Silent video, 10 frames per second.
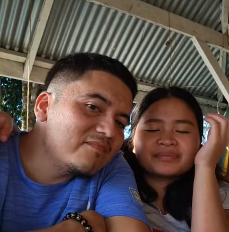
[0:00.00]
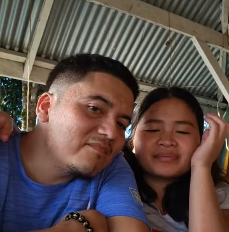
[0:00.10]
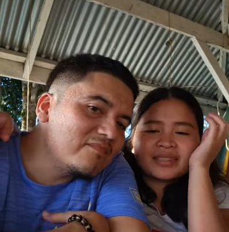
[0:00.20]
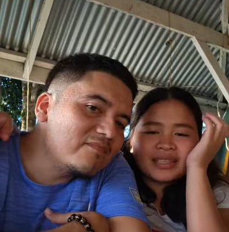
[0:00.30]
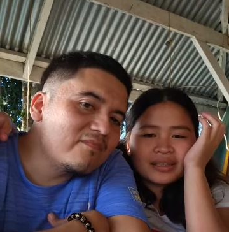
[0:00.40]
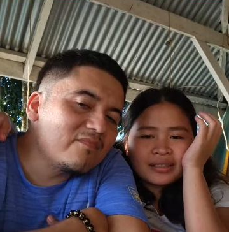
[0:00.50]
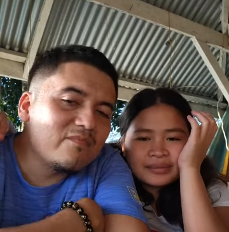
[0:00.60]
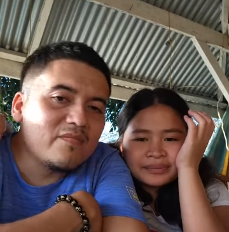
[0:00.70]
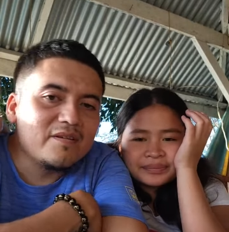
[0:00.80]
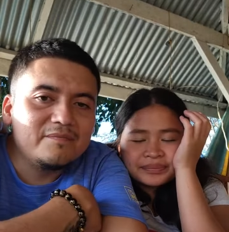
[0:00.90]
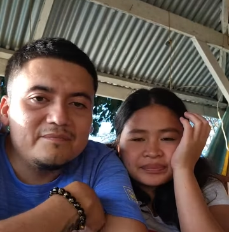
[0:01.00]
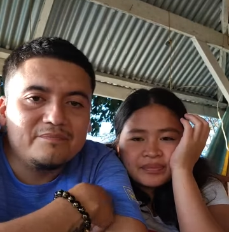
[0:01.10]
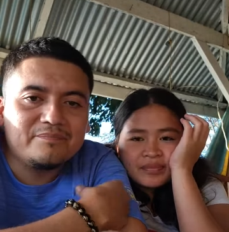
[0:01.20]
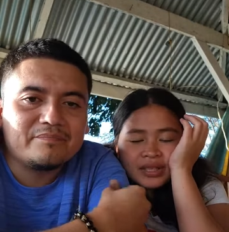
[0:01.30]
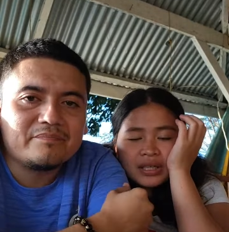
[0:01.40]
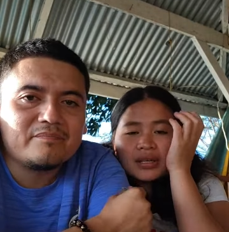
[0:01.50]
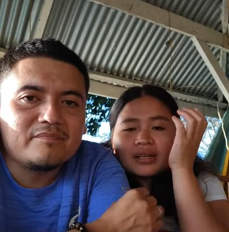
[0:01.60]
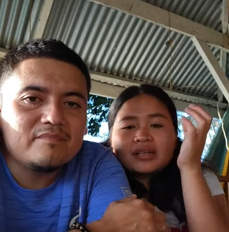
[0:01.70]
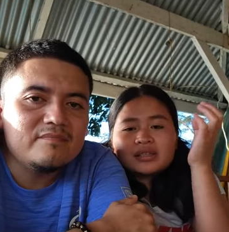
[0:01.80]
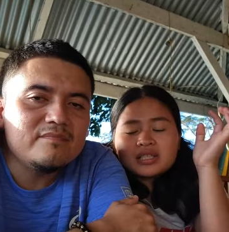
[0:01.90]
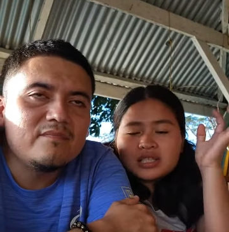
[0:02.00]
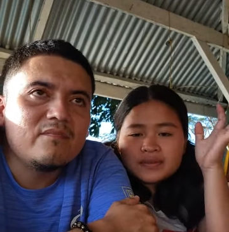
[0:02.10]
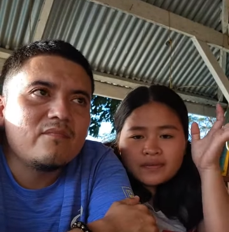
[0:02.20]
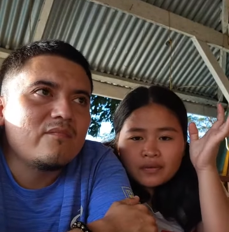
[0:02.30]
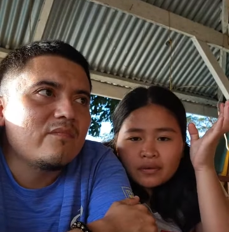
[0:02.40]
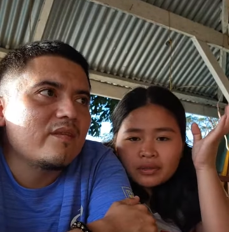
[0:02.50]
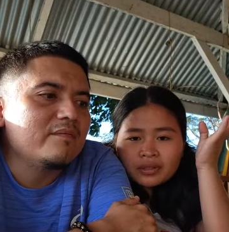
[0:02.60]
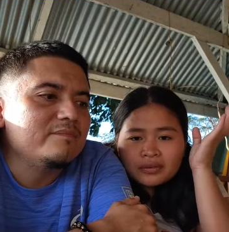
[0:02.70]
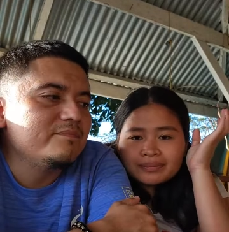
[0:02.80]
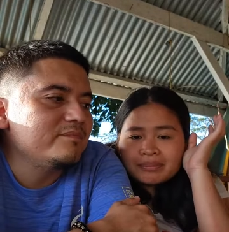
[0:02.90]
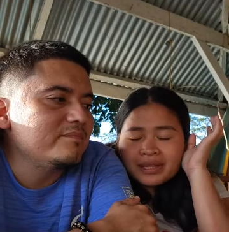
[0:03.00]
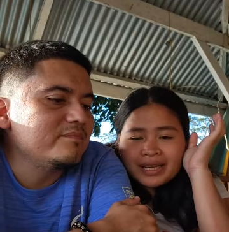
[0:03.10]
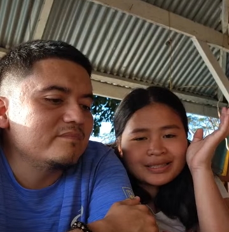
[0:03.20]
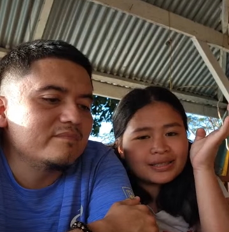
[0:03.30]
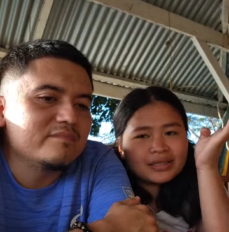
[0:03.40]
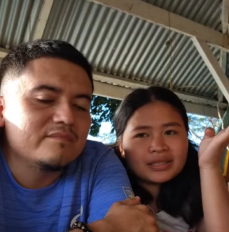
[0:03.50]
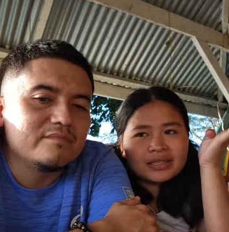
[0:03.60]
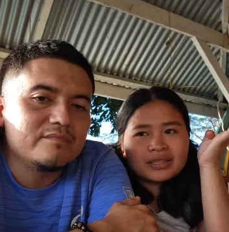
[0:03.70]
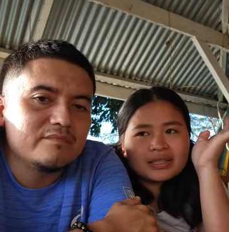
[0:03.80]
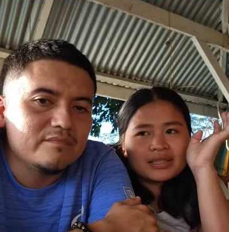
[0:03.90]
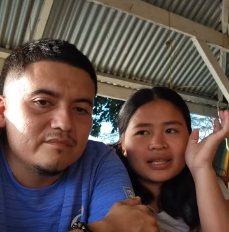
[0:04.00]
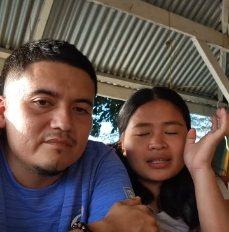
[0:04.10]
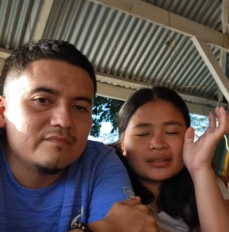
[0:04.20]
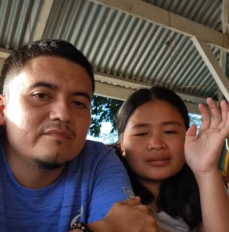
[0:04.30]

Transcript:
Speaker 1: yeah it's full of blessings and